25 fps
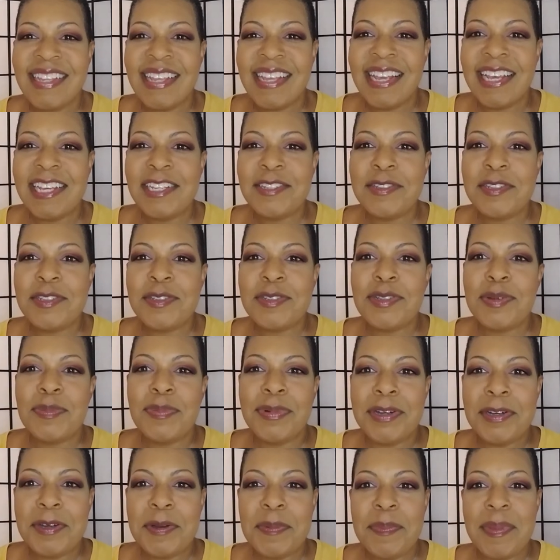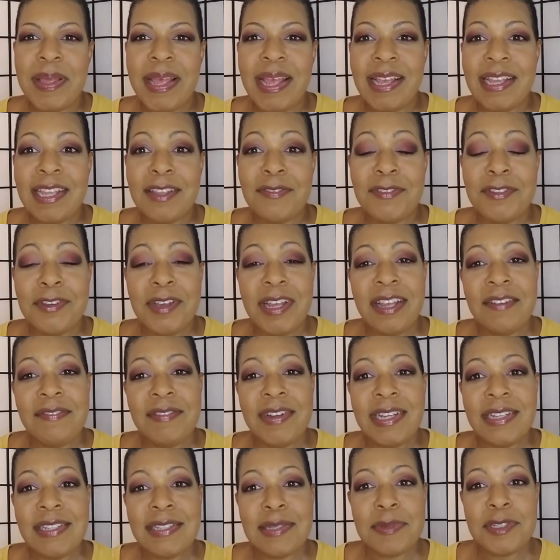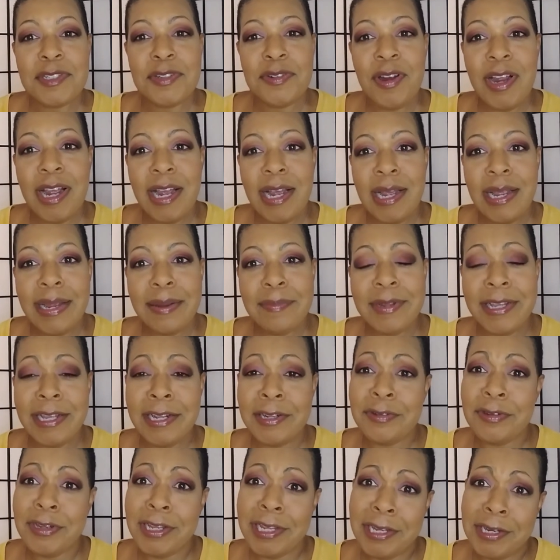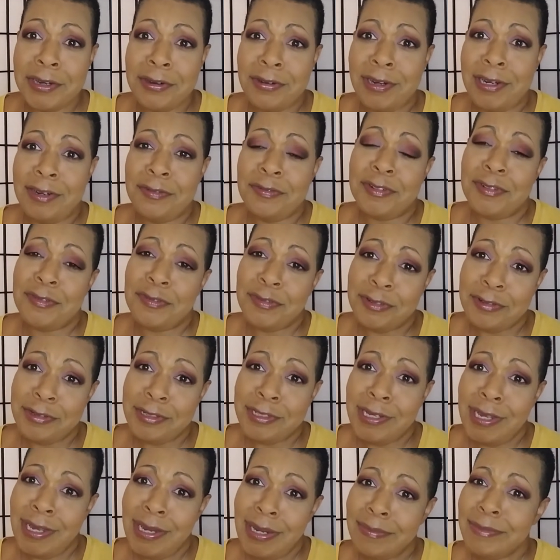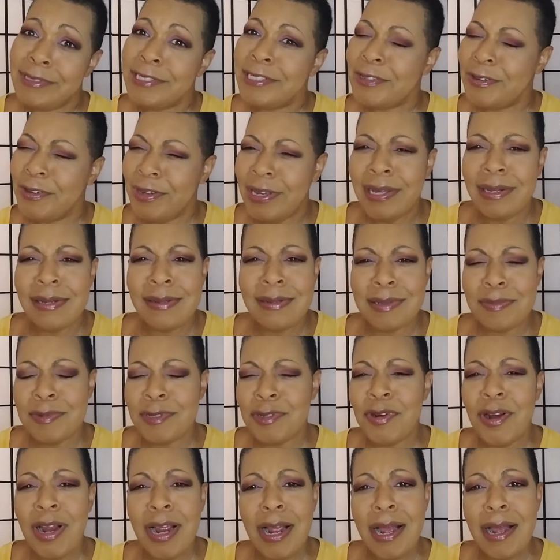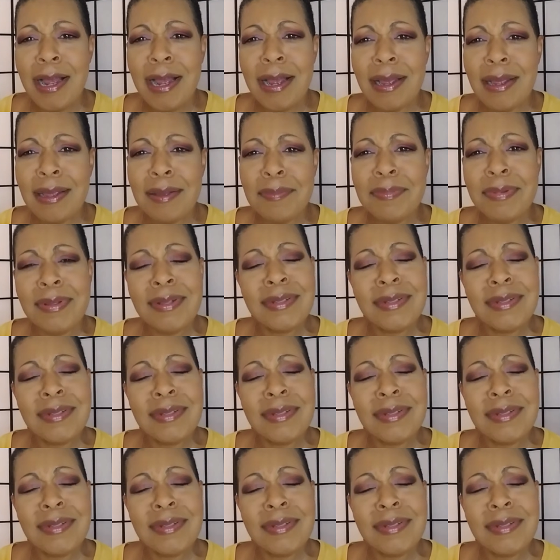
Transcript: Hey YouTube, welcome back. If you have not subscribed and you're here not for the first time, just go ahead and subscribe.